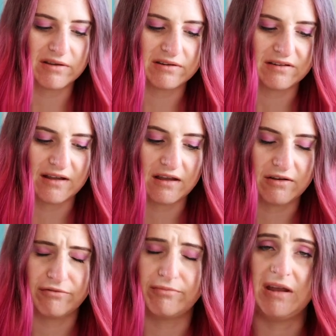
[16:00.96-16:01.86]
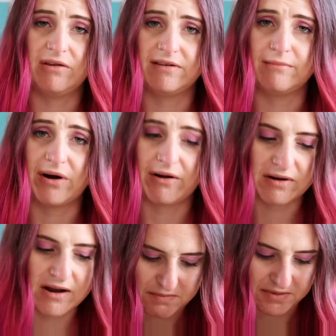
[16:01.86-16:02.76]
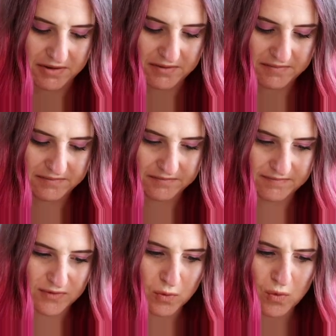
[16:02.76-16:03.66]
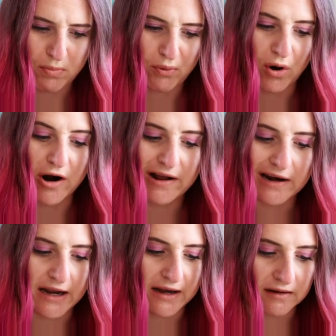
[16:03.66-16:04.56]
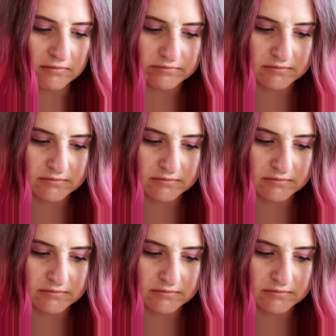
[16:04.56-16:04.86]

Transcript: yesterday of me using brown, but ooh, praline.